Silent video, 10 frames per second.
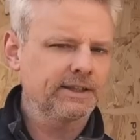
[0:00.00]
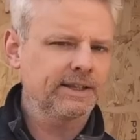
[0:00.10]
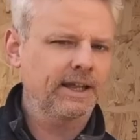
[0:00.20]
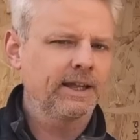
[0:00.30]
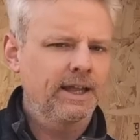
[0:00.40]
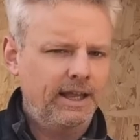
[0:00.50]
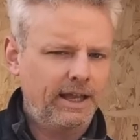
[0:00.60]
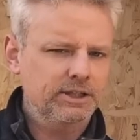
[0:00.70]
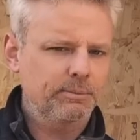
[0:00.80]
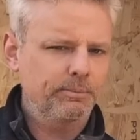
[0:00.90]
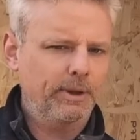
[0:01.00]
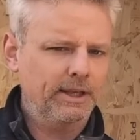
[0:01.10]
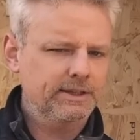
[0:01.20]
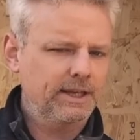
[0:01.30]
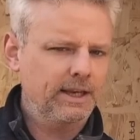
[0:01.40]
into that
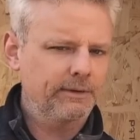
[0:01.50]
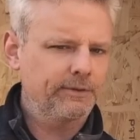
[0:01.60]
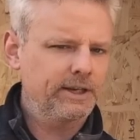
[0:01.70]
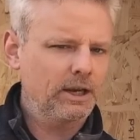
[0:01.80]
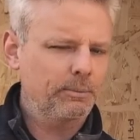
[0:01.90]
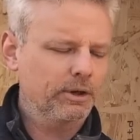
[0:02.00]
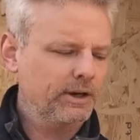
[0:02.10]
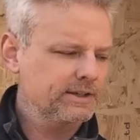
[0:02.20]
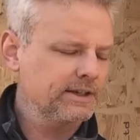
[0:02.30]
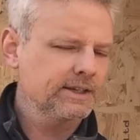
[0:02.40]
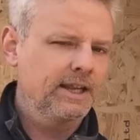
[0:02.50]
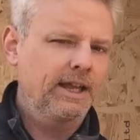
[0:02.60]
as the video progresses,